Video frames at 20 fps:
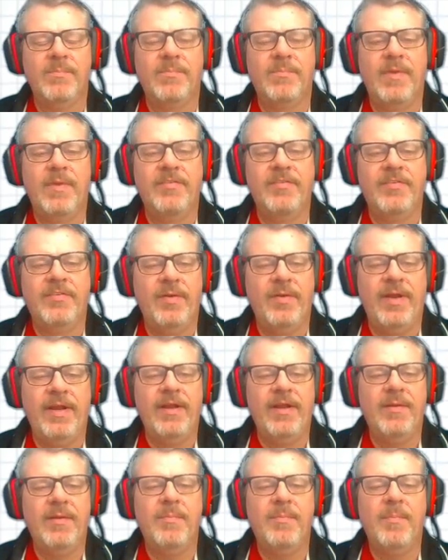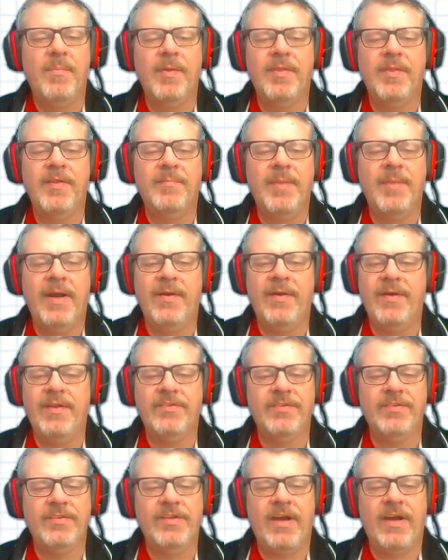gets donated, but the parent
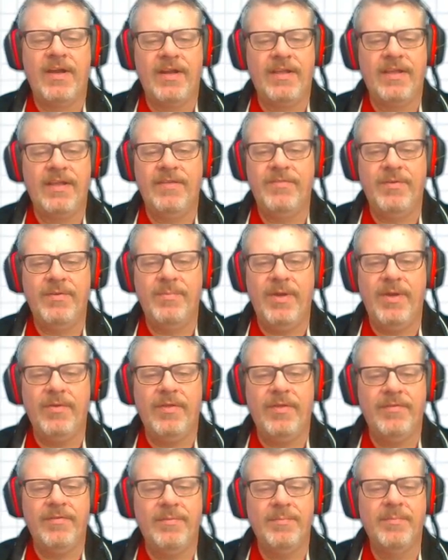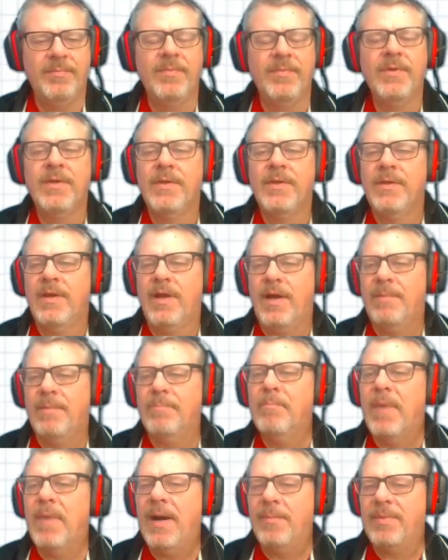is not going to give you both of them.
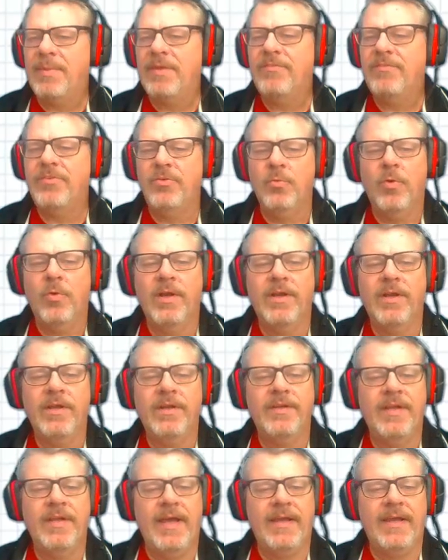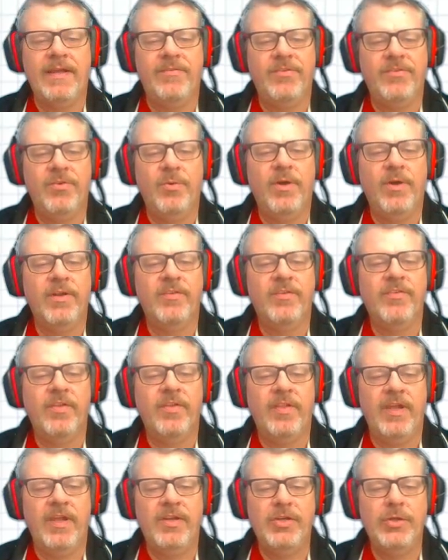Mom gives you one and dad gives you one,
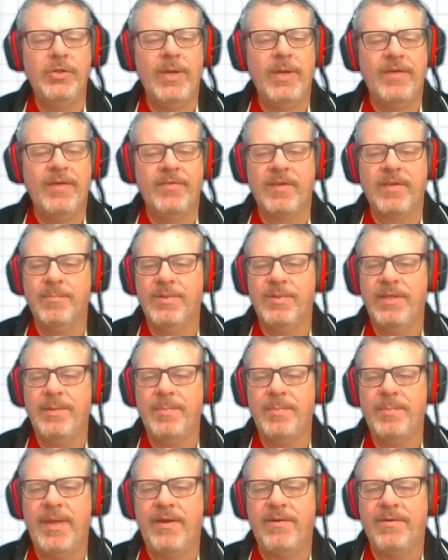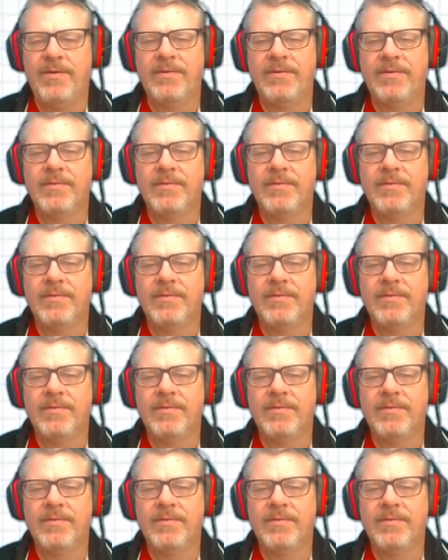so then you have a complete pair.